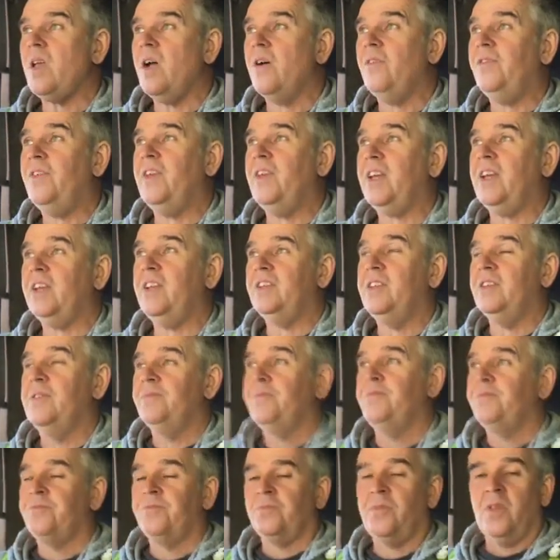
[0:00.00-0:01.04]
I figured
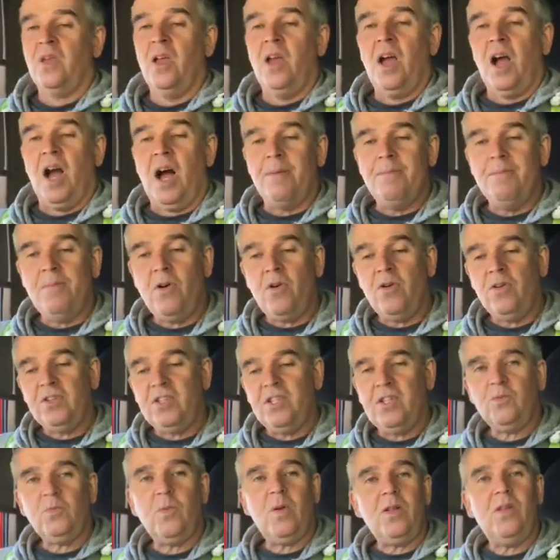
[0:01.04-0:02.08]
I
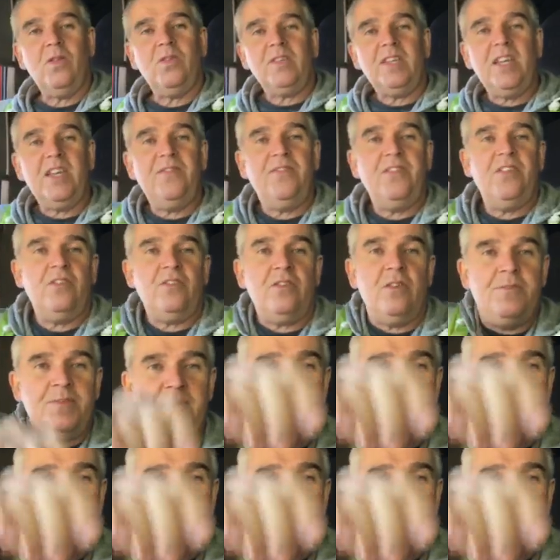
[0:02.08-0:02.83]
might as well give you